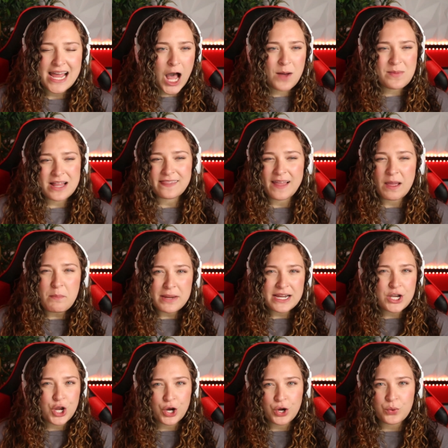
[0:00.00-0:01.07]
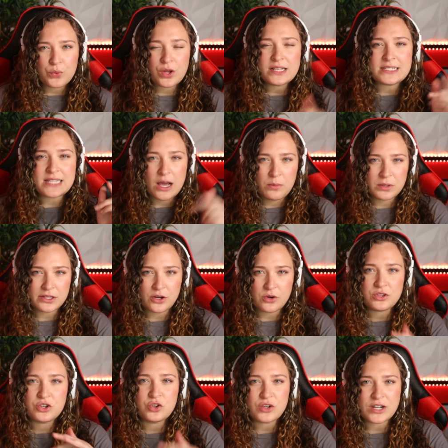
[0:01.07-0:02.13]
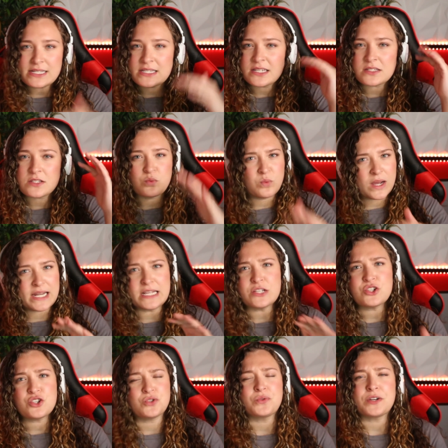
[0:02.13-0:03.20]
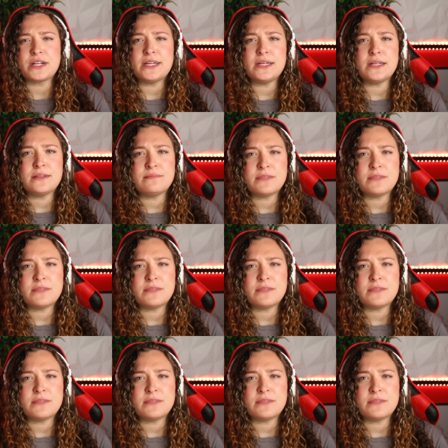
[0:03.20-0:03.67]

Let me know down below the craziest wedding story